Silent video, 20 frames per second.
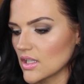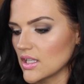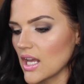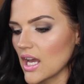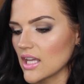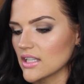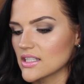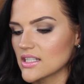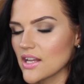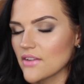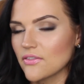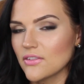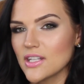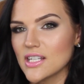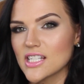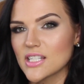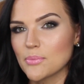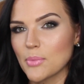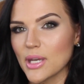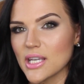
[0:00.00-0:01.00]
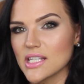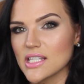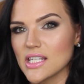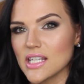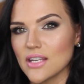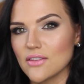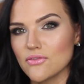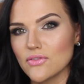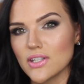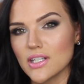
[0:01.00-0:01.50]
Yeah, it's definitely
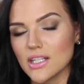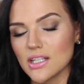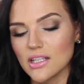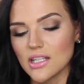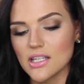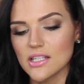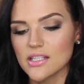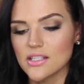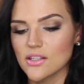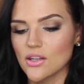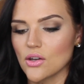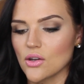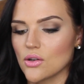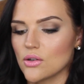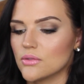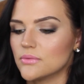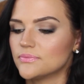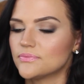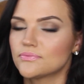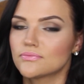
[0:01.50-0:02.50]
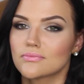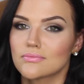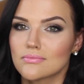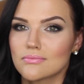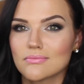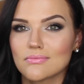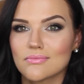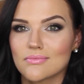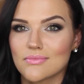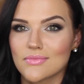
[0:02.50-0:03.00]
spicy and vanilla, so
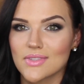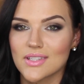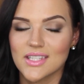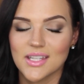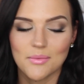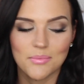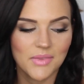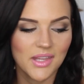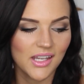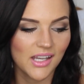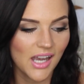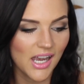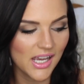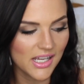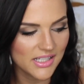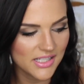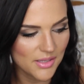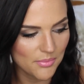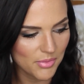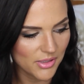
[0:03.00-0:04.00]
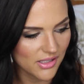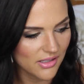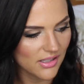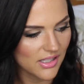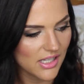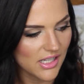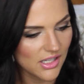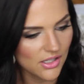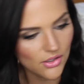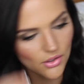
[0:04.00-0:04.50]
something I
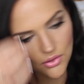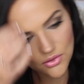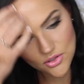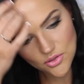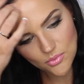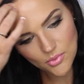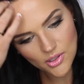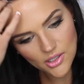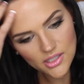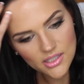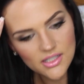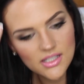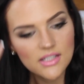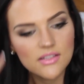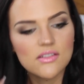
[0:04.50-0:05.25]
typically go towards.